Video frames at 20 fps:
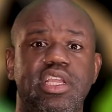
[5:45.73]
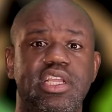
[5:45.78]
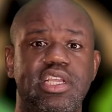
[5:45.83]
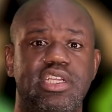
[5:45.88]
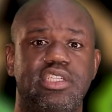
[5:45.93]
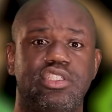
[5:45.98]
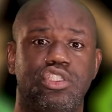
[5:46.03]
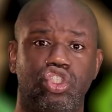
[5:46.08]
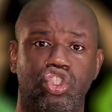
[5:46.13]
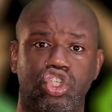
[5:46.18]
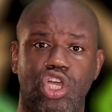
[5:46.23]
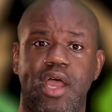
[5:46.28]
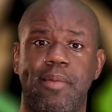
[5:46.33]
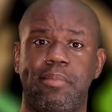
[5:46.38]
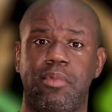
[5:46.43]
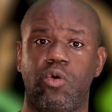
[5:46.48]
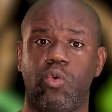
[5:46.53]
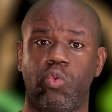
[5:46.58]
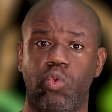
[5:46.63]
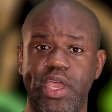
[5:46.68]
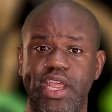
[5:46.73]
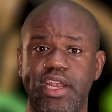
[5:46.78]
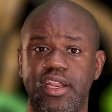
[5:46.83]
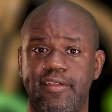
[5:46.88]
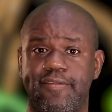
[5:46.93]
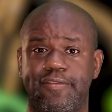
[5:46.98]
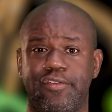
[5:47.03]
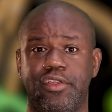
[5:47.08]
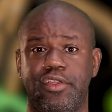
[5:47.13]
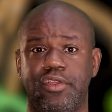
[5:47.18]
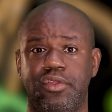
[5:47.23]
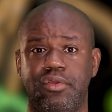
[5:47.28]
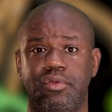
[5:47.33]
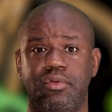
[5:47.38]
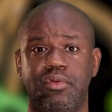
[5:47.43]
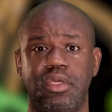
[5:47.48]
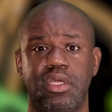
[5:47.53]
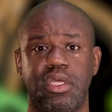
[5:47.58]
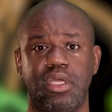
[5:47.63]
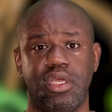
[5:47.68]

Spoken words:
is drama waiting for you